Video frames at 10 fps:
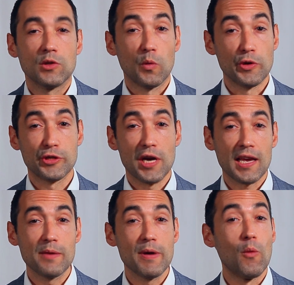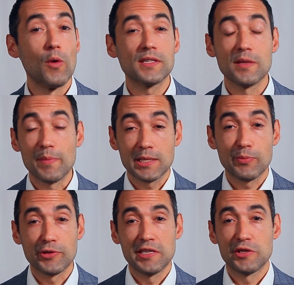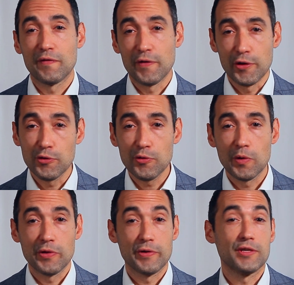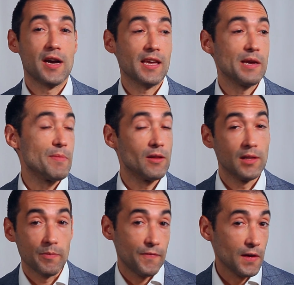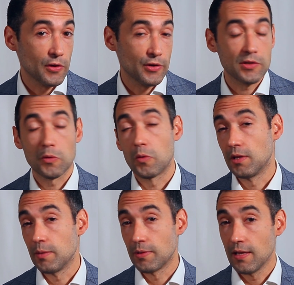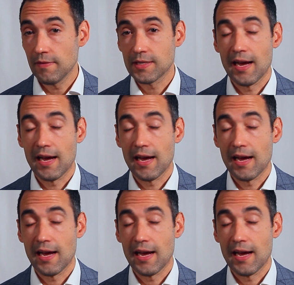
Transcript: So when you're talking about what's the best procedure for you, whether you're talking about lip fillers or lip lift,